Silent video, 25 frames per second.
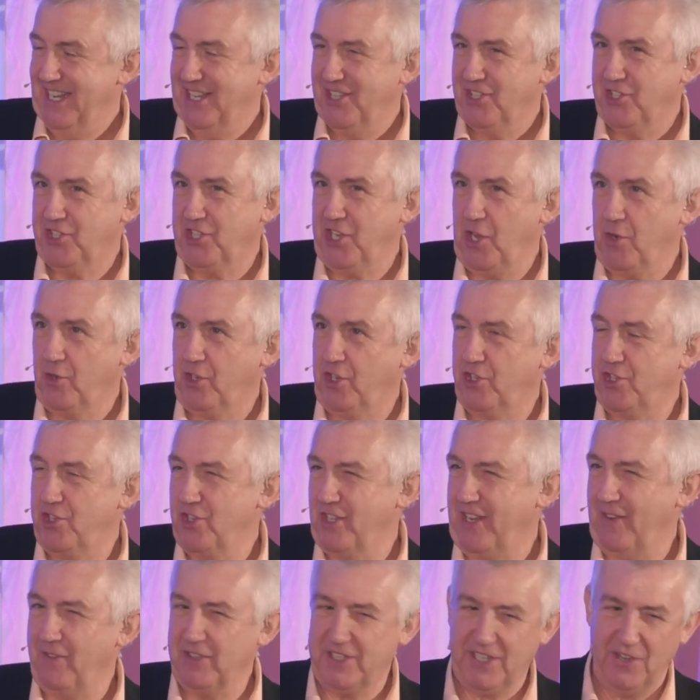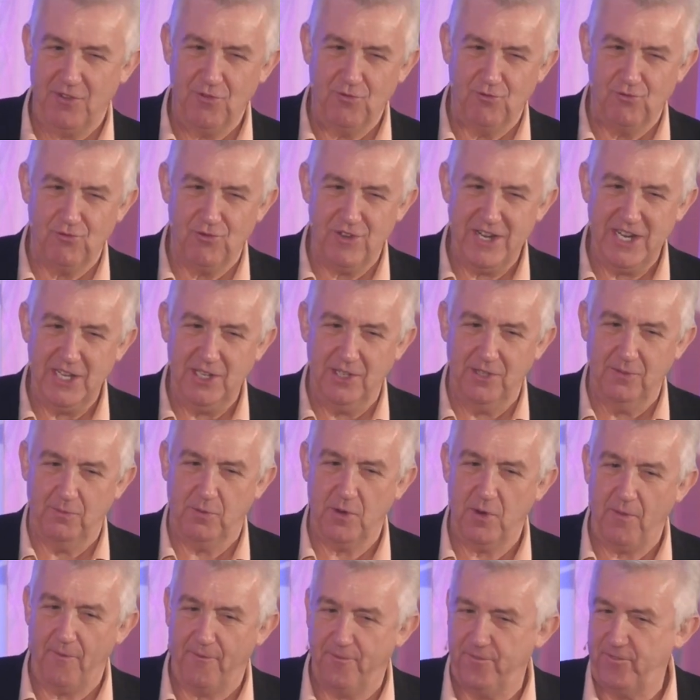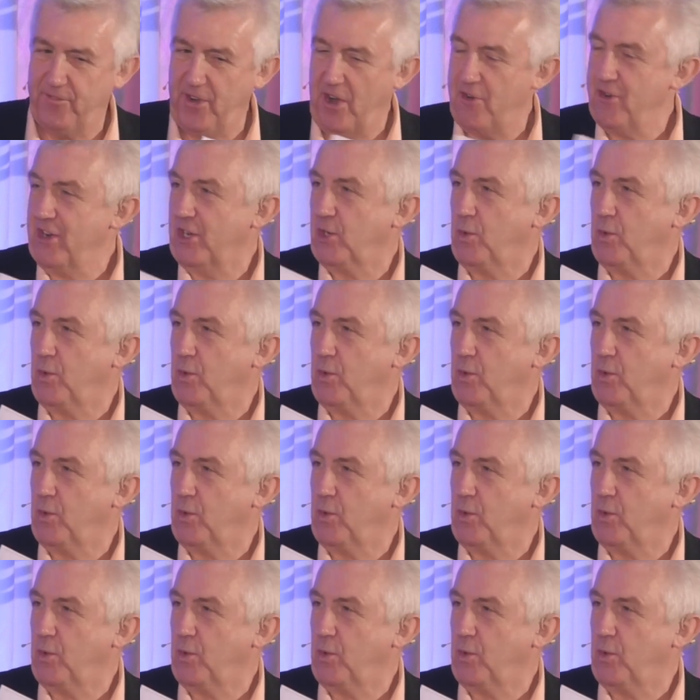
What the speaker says: So could you give us a very